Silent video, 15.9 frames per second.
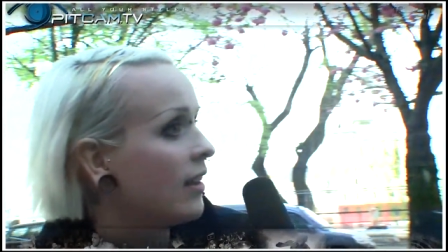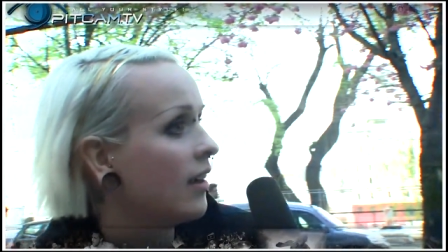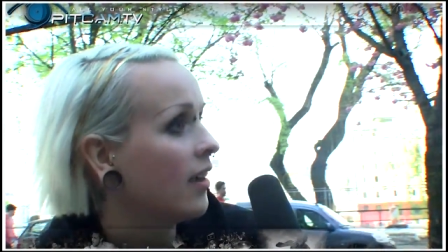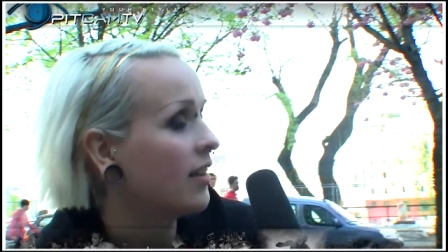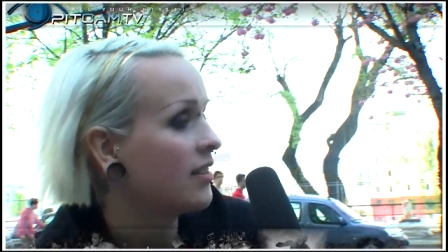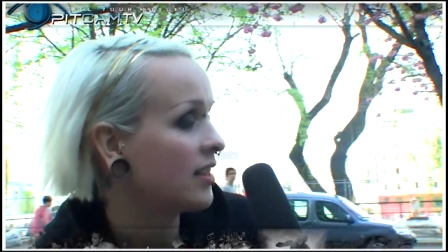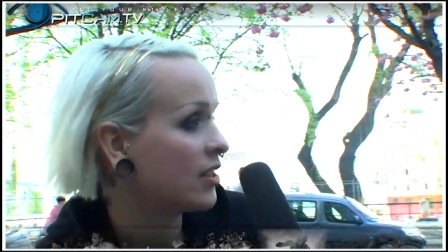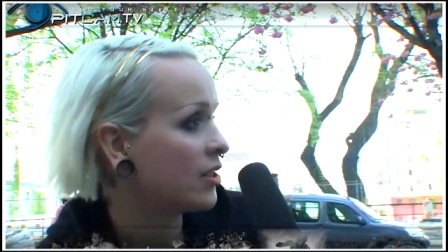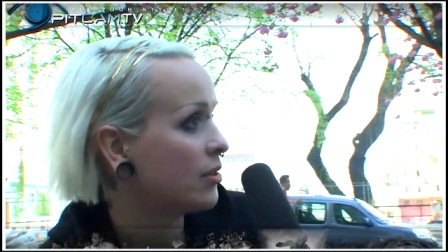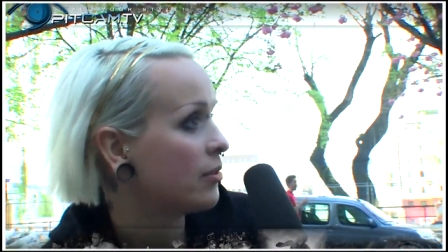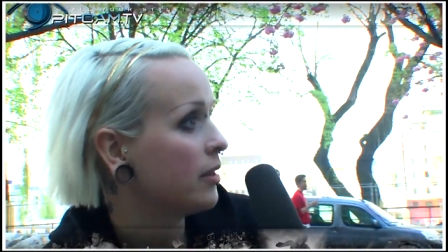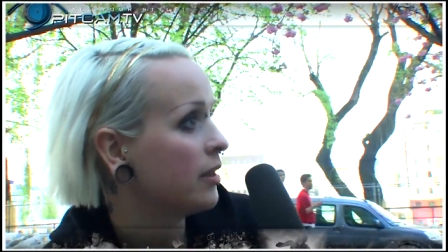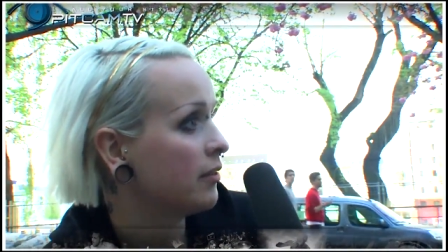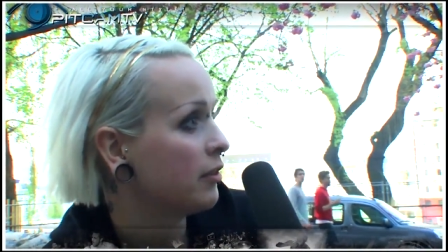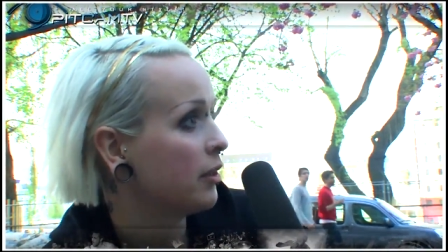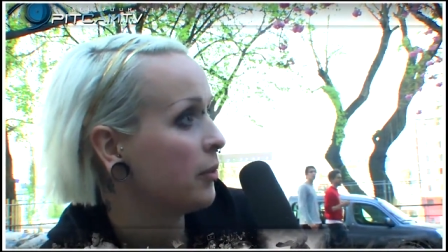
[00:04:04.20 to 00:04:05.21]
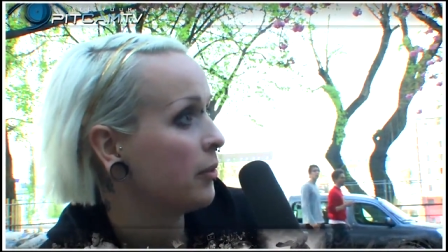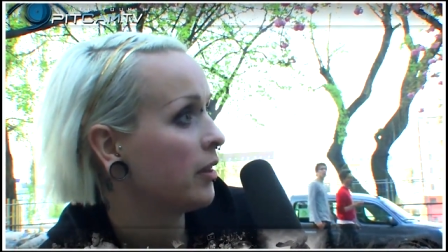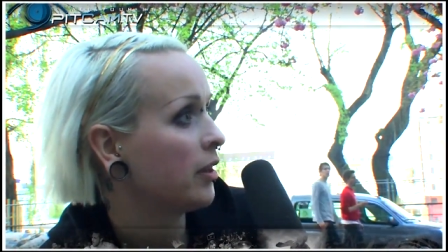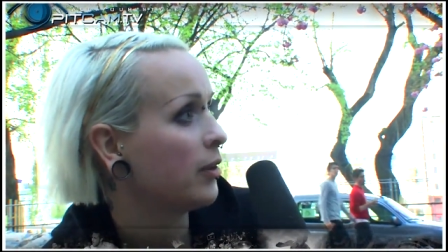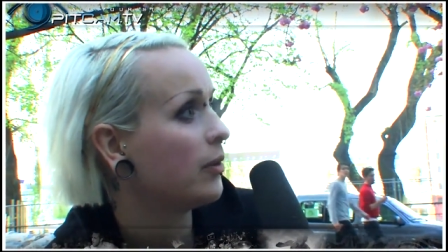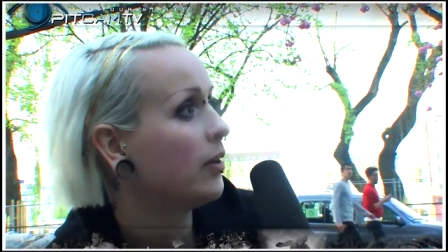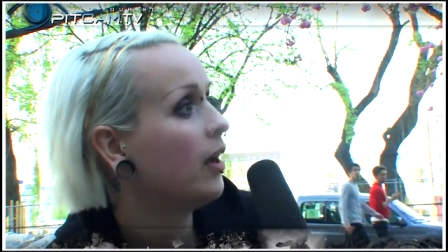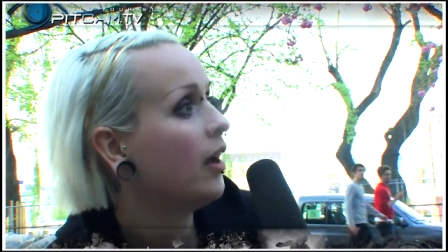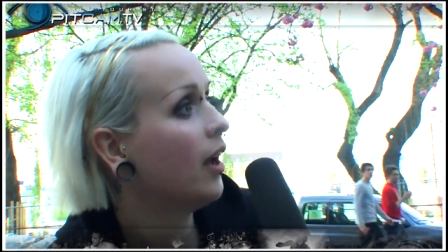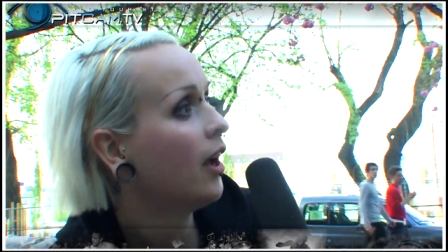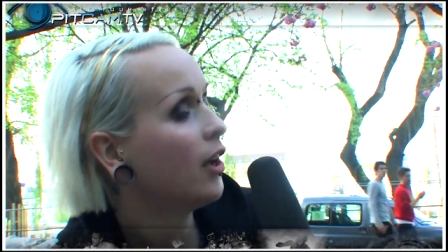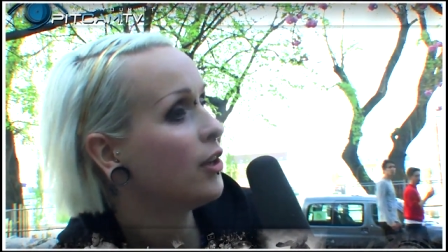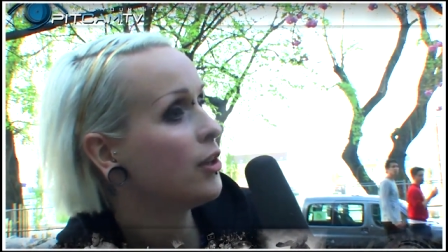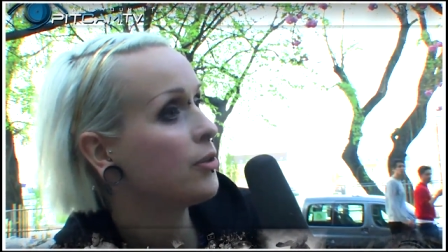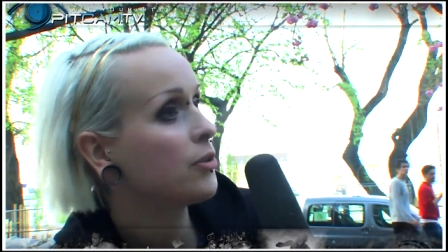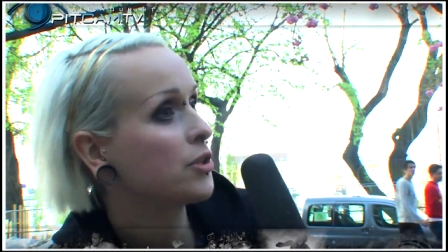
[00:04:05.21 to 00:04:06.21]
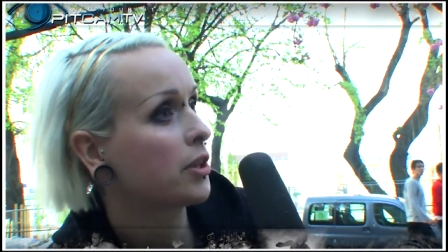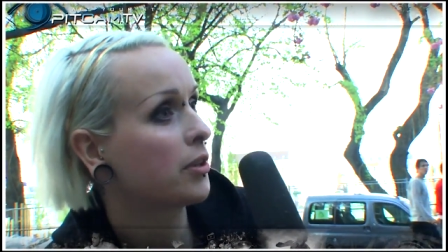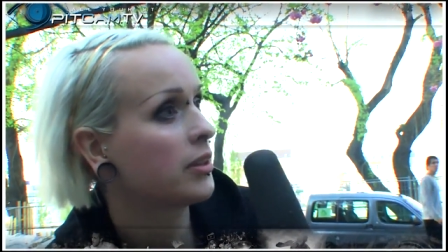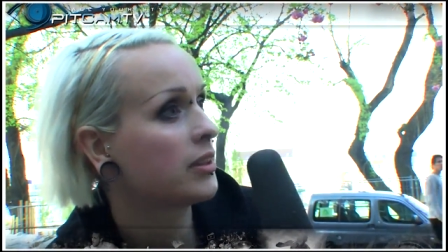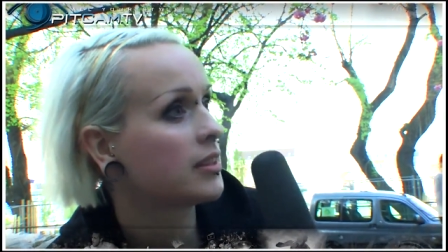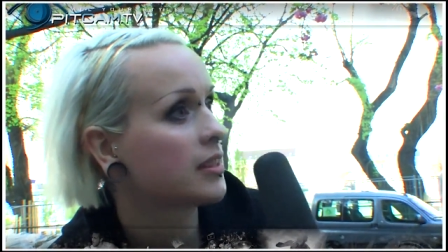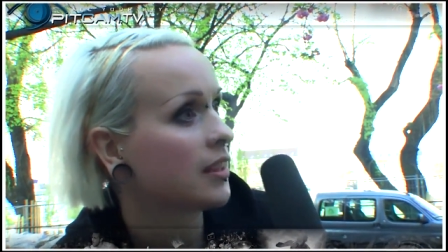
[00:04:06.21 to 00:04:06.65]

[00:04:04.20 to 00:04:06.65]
a tattoo interview with you. Okay. You showed us